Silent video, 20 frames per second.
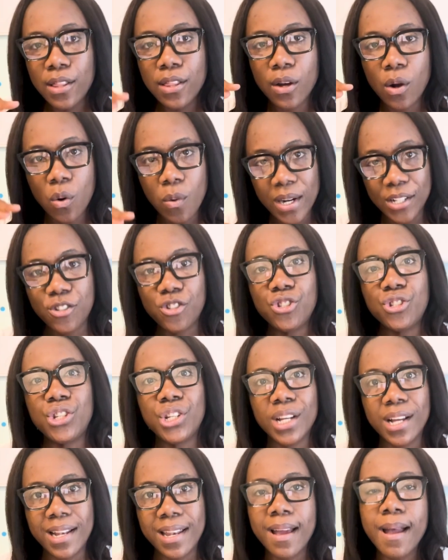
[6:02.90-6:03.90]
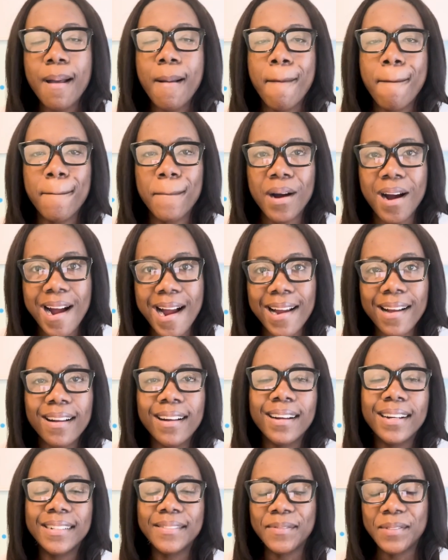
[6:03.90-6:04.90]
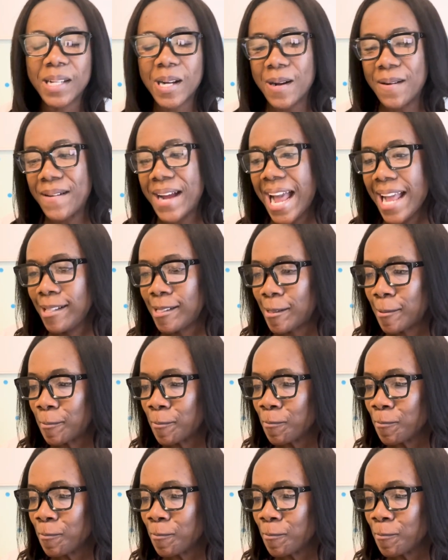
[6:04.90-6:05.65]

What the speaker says: the question mark. All right.